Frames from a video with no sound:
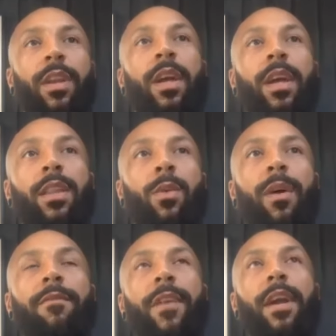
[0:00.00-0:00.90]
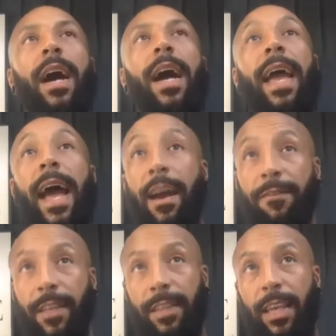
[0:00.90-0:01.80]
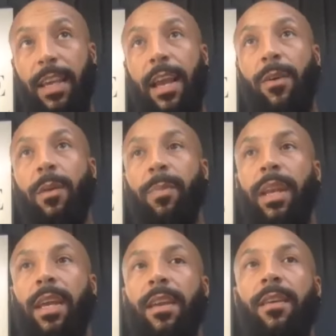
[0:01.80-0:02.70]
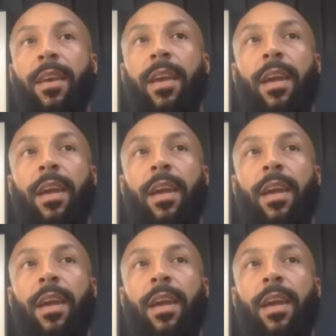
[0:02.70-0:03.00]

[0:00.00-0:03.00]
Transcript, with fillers: And the one thing I have to take accountability,